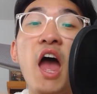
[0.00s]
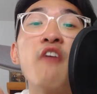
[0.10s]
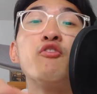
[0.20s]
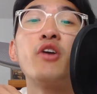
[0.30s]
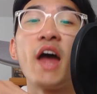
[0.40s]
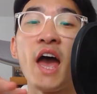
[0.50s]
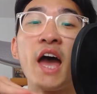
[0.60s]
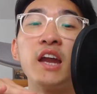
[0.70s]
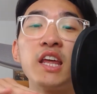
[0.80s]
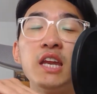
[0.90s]
ever
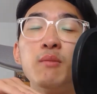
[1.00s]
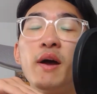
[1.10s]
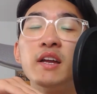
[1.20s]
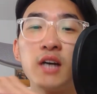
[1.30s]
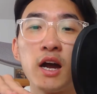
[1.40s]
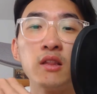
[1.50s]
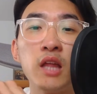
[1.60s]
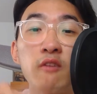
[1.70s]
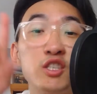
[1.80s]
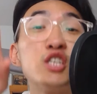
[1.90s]
had in my entire
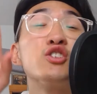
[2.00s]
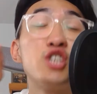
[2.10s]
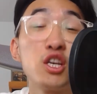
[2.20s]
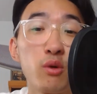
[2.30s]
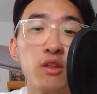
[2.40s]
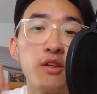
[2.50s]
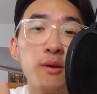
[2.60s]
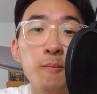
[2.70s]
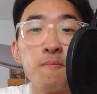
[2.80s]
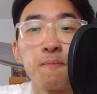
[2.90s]
life. She's one of
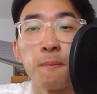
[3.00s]
them.